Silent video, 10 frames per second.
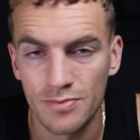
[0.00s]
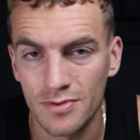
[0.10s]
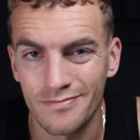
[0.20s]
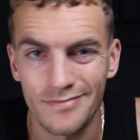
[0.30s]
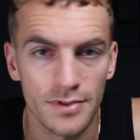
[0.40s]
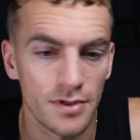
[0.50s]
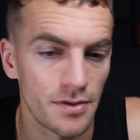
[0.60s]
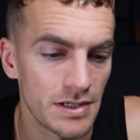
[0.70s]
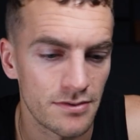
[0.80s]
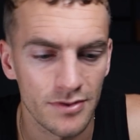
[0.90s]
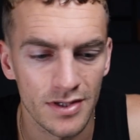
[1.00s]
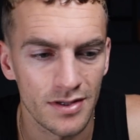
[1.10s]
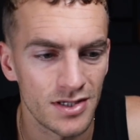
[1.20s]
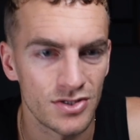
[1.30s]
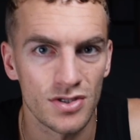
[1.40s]
but I mean, really,
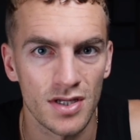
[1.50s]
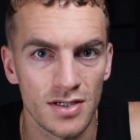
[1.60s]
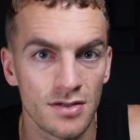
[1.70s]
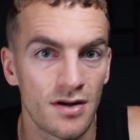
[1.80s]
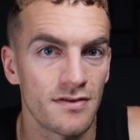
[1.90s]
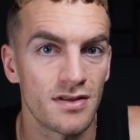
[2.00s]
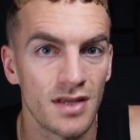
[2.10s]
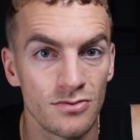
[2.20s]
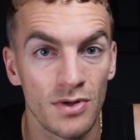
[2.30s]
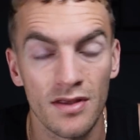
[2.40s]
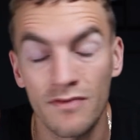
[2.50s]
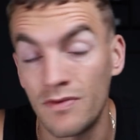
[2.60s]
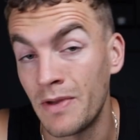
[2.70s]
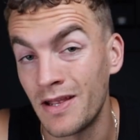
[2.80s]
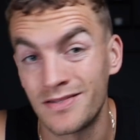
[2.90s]
these are just things you're going to have to deal with if
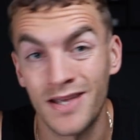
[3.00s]
you're paying